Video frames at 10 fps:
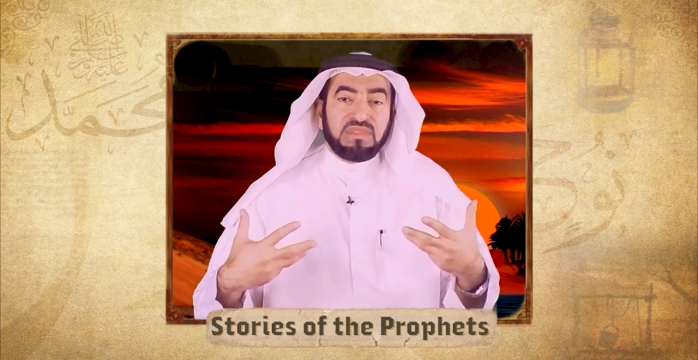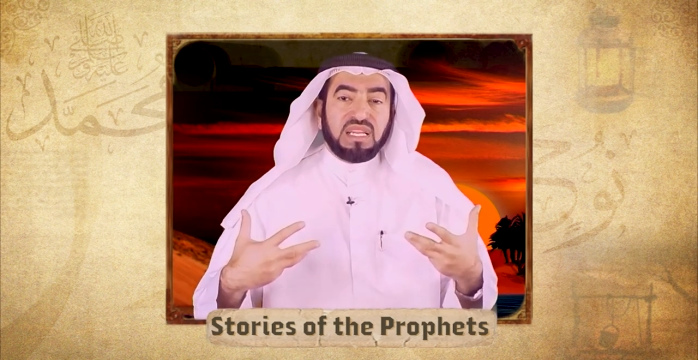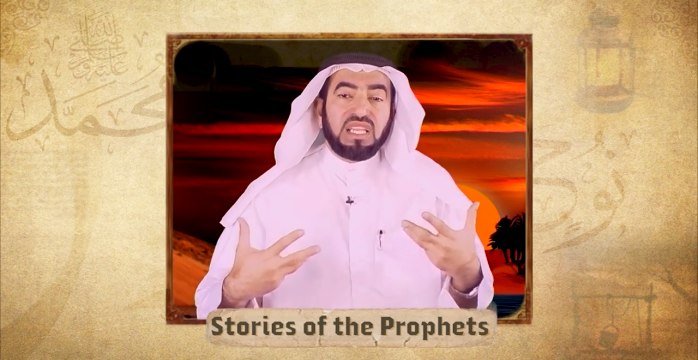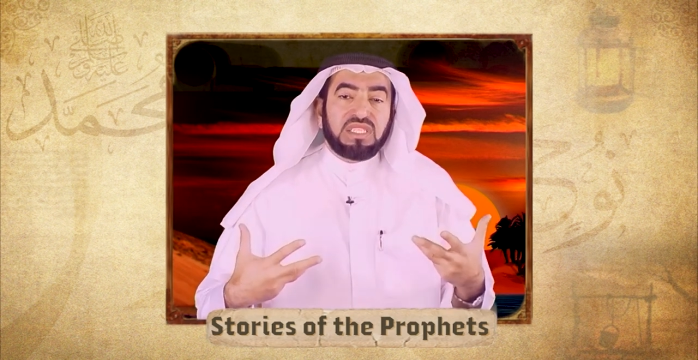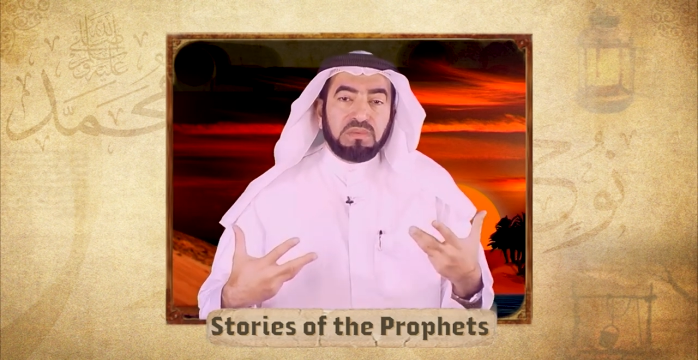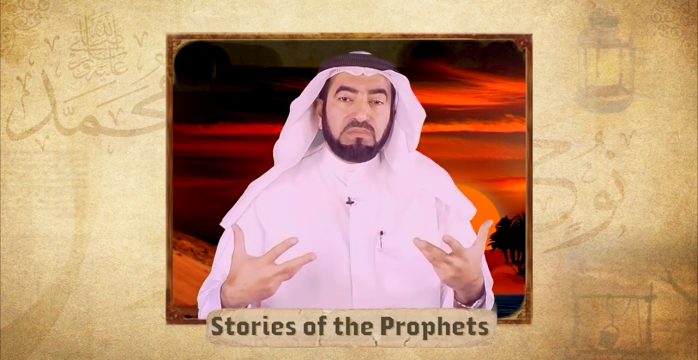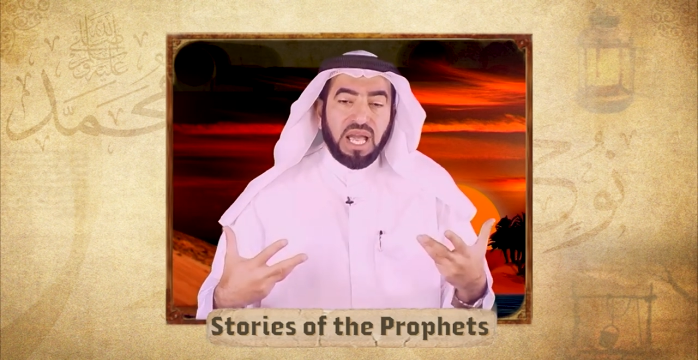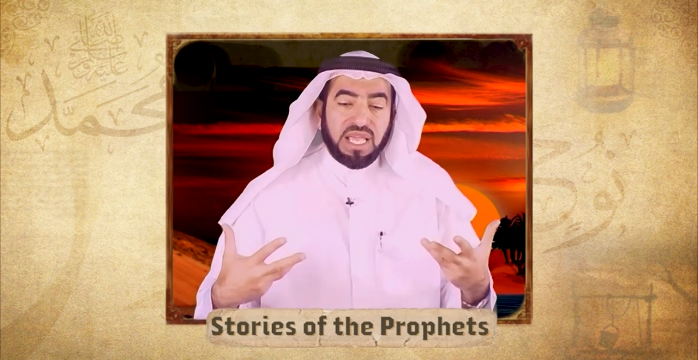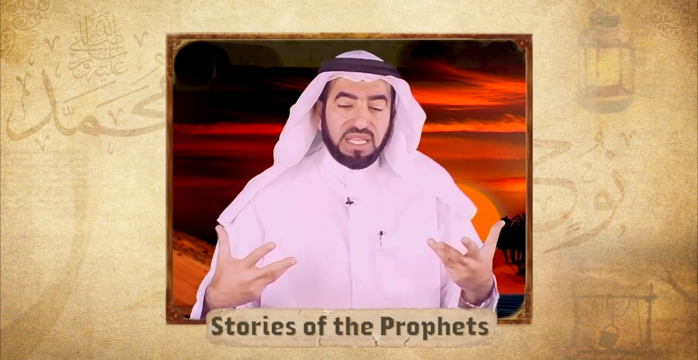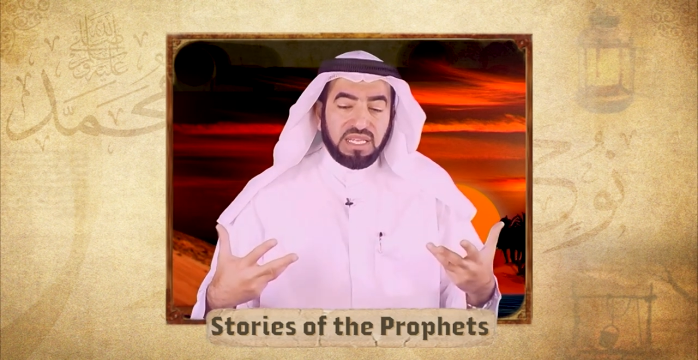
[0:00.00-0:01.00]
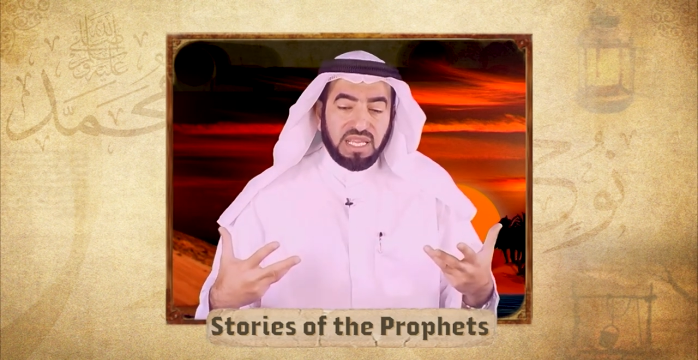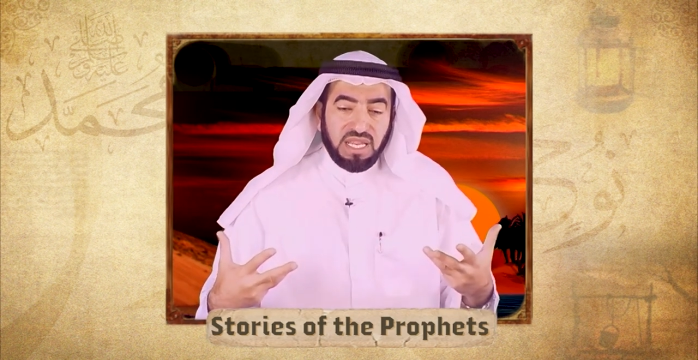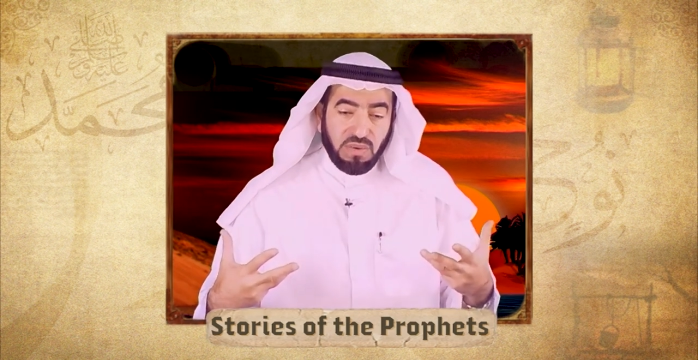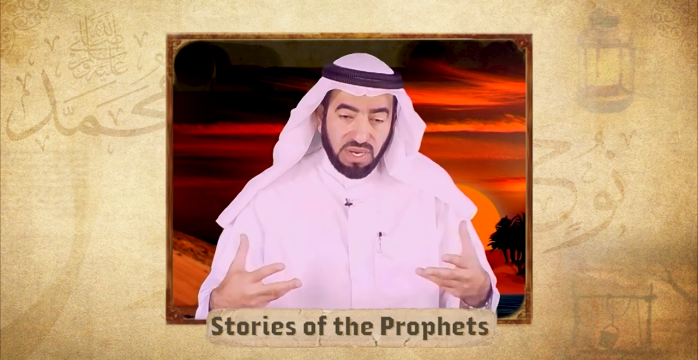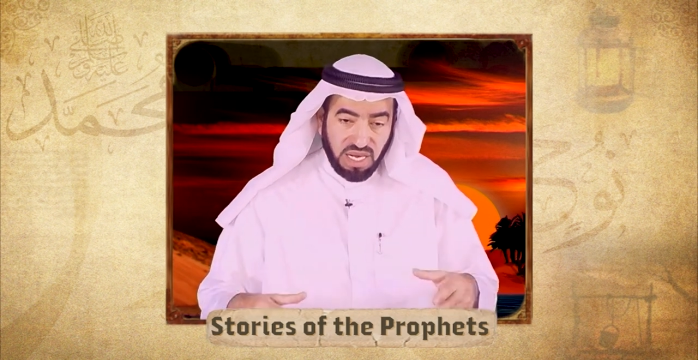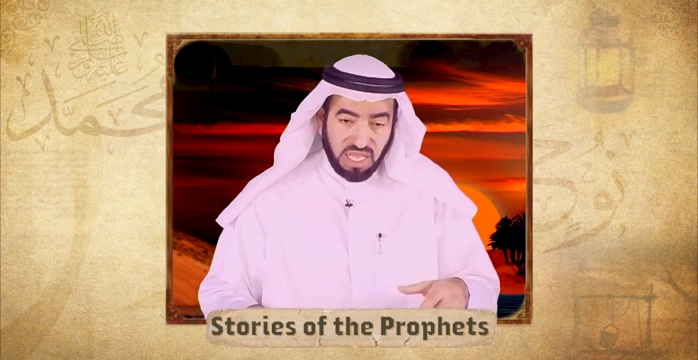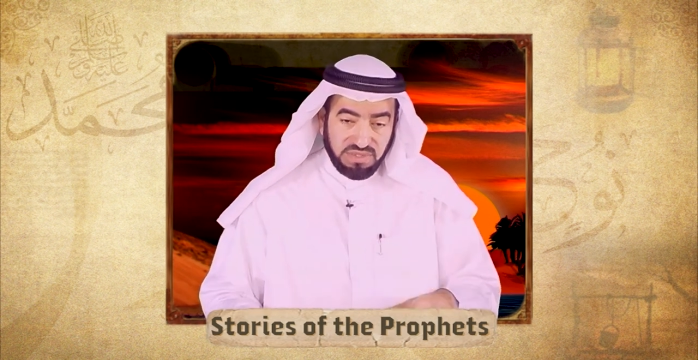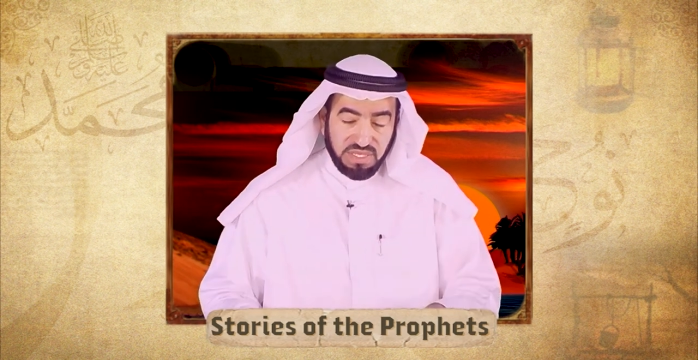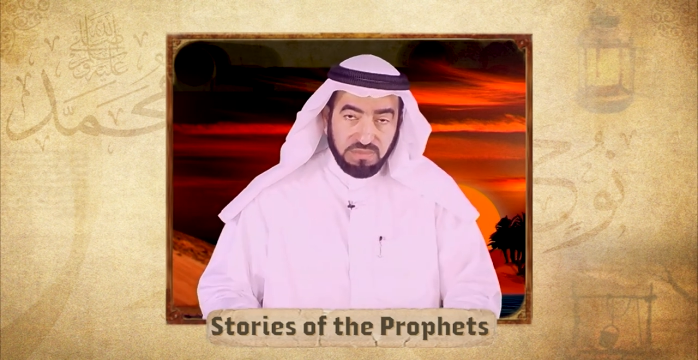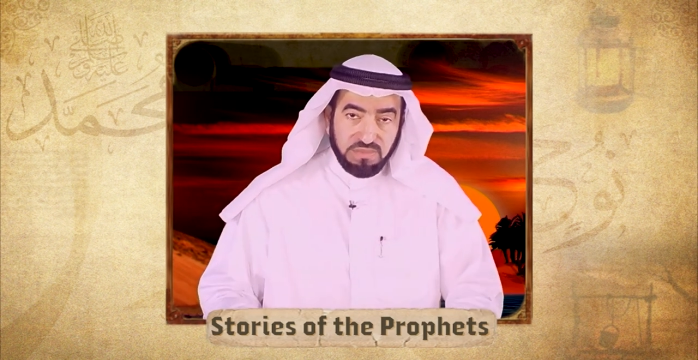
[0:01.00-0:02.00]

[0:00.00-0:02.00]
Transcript: religion back in, in our lives.